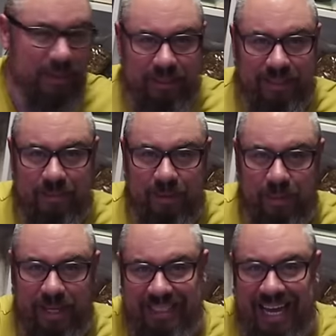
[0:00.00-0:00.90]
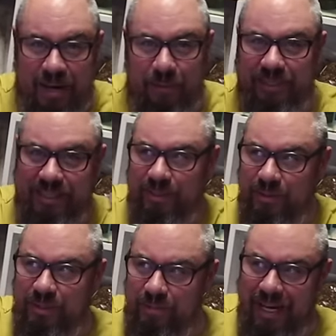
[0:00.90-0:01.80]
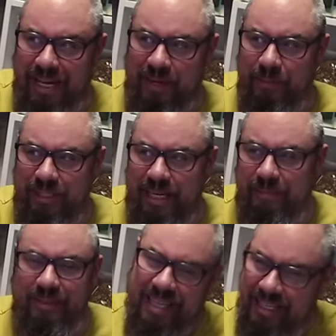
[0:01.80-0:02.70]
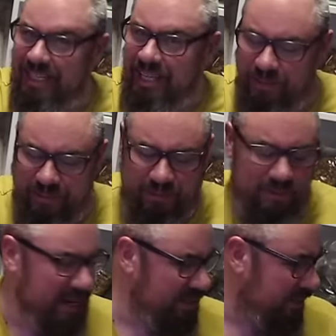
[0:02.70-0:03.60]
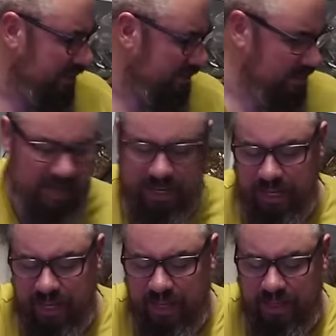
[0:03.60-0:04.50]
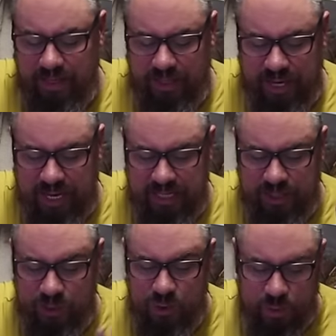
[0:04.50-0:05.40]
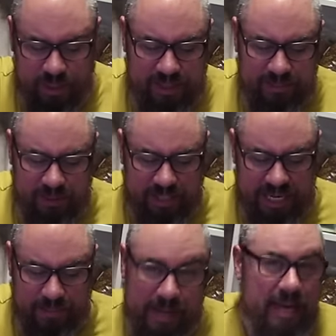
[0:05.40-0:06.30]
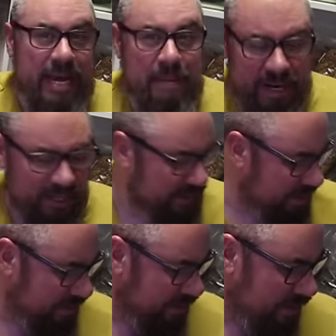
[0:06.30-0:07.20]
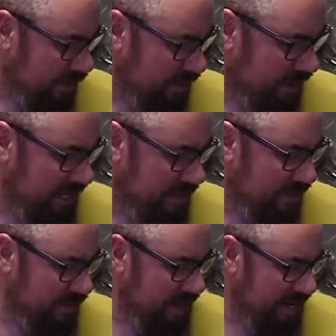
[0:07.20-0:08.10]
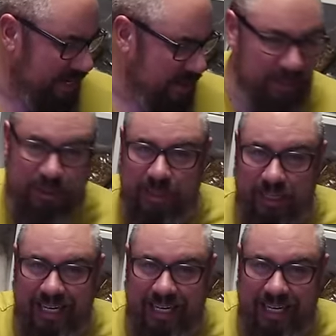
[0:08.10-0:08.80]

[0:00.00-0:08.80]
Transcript: because they were the plants I wanted to use in my aquascapes and then sell off a few extra, these new ones I'm going to keep immersed. So I'm going to keep them in a couple of spare